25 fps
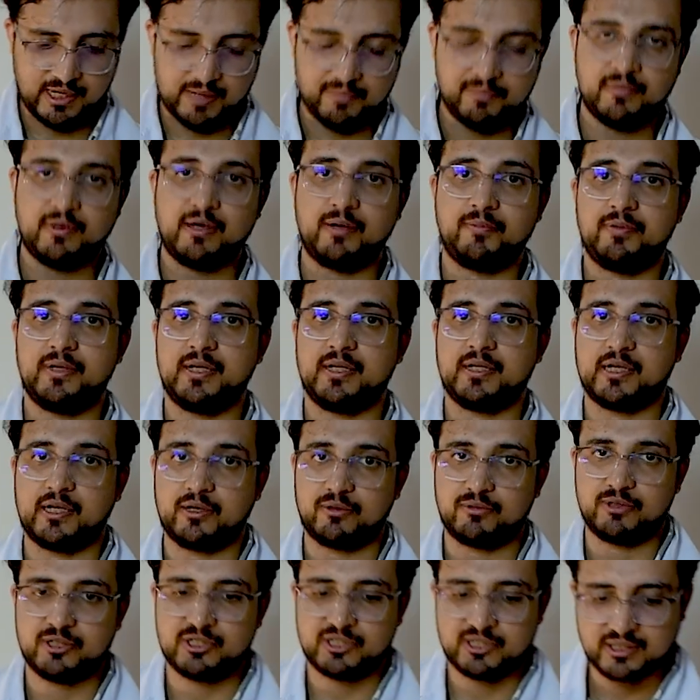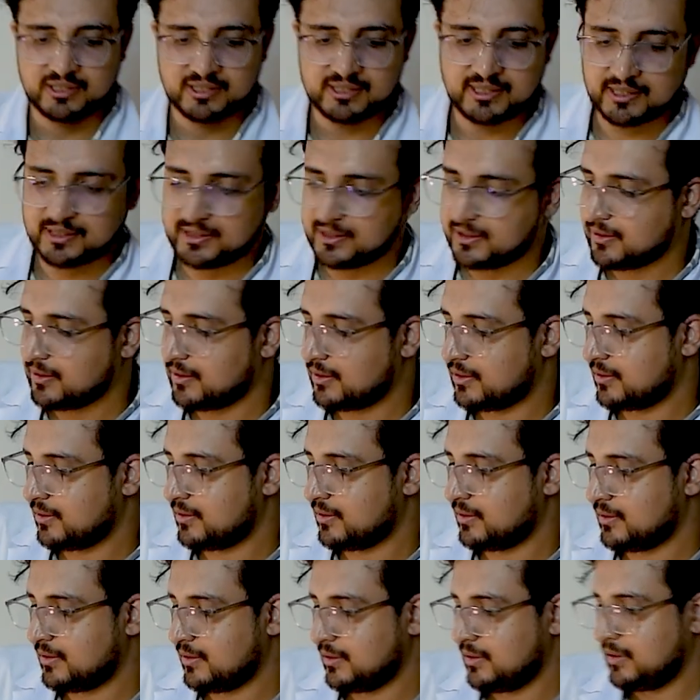Now let's perform the
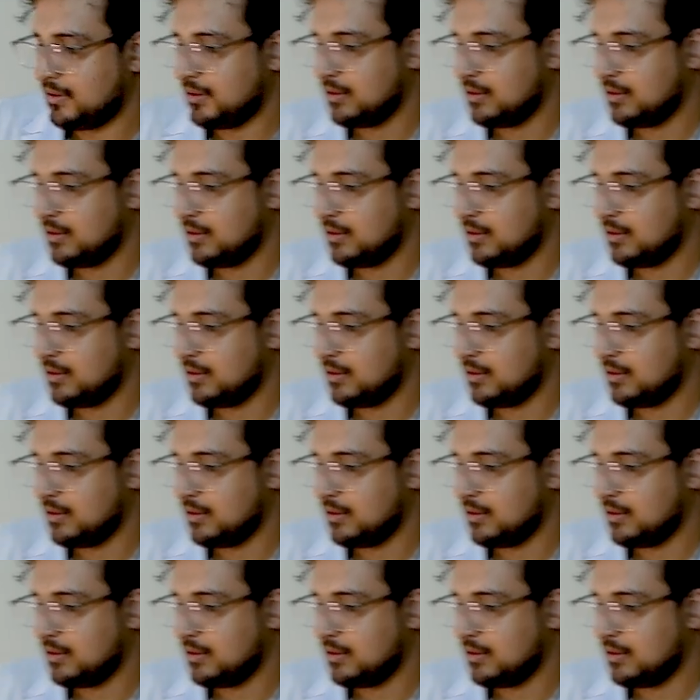calculations,